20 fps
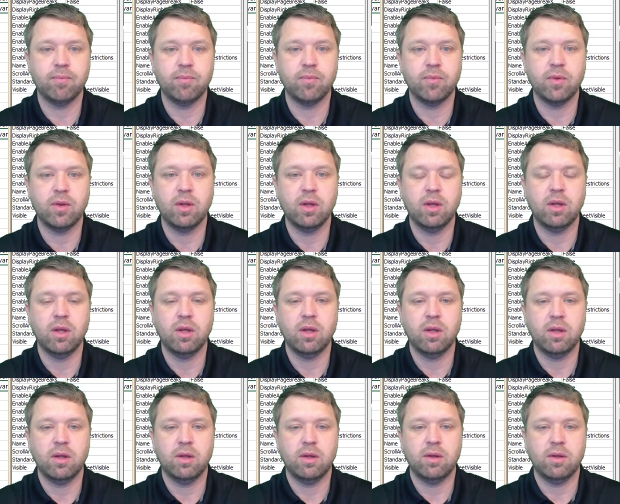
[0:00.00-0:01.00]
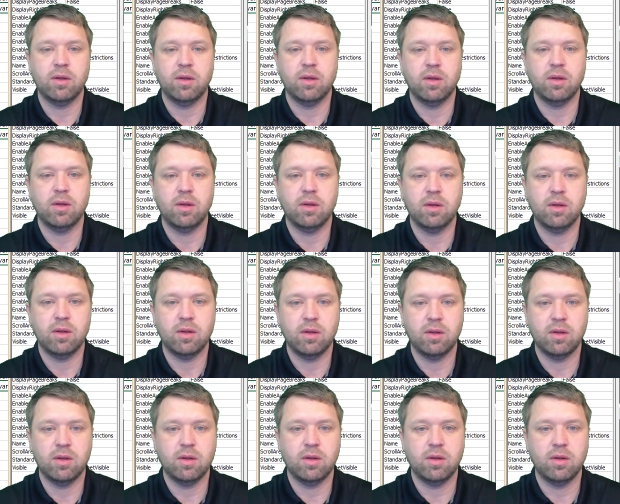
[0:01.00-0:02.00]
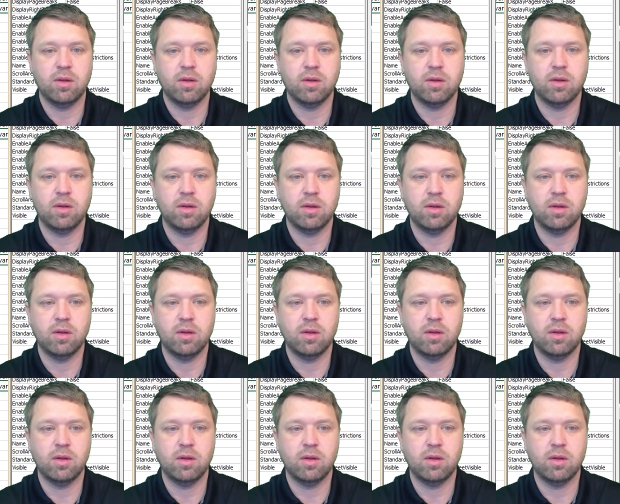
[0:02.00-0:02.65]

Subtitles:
(no one is talking)